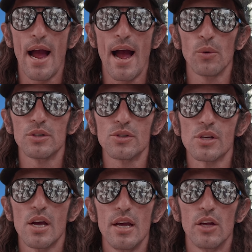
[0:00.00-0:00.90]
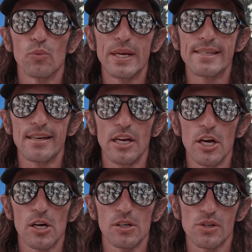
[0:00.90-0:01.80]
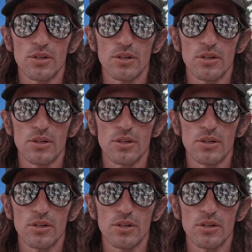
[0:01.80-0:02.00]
hours in recent years.